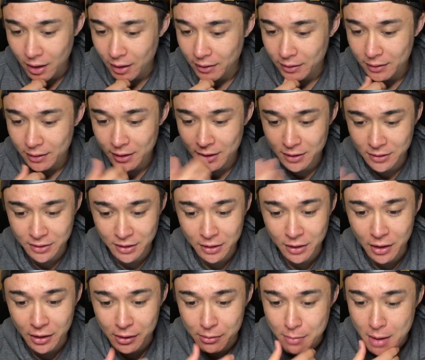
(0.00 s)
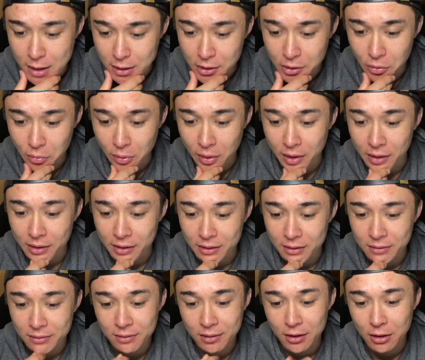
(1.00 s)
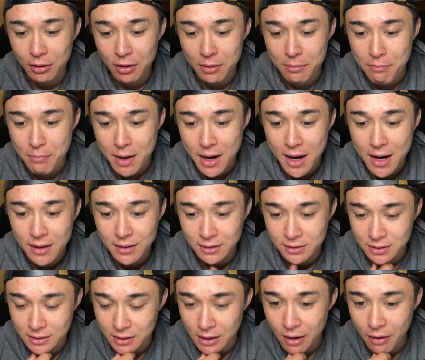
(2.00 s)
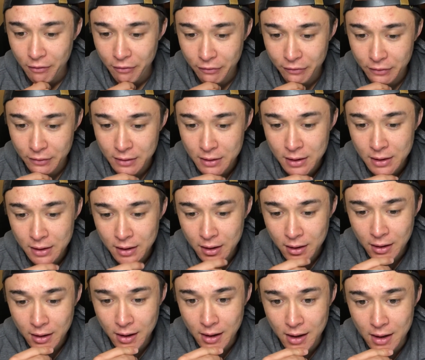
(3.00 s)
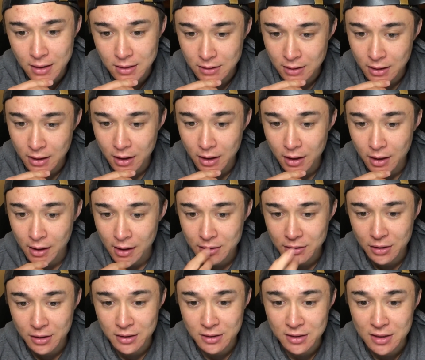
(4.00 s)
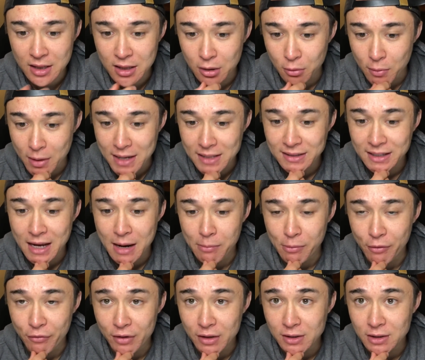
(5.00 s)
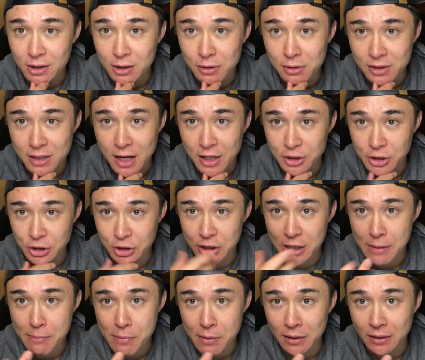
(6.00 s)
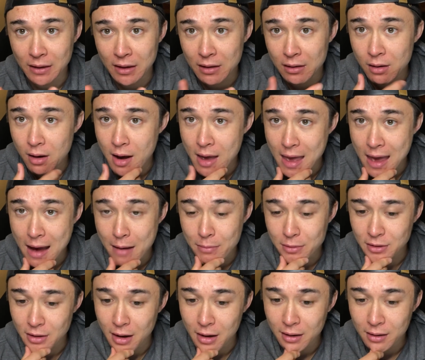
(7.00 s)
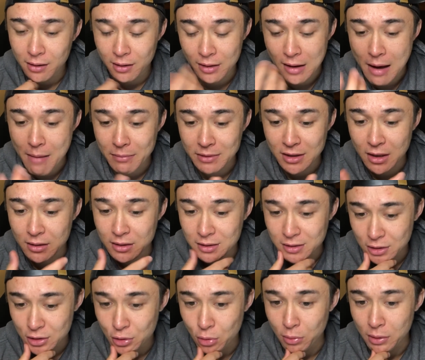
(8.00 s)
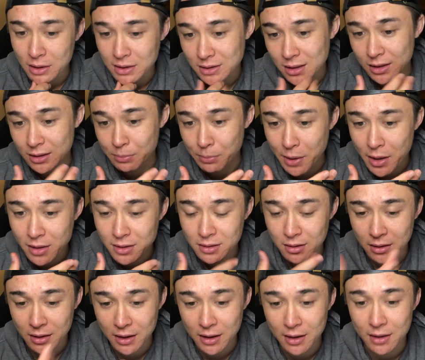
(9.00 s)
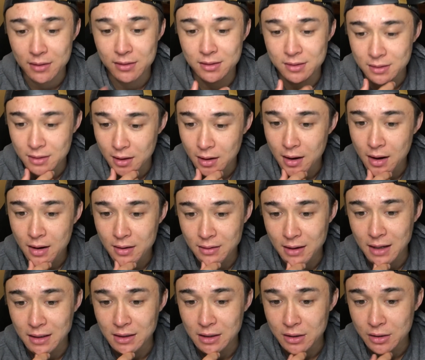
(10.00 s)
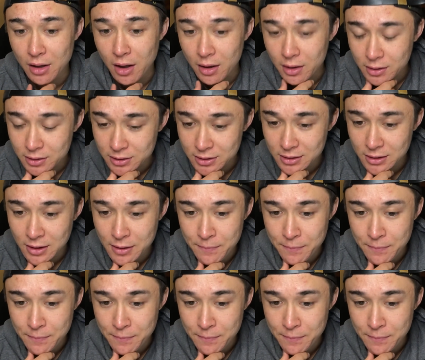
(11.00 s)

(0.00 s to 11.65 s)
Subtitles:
Here's another menu where you can buy their stuff. And as you can see, the Wyze Camera V2 is actually cheaper than Amazon. On Amazon, it's 26 bucks, and here it's $19.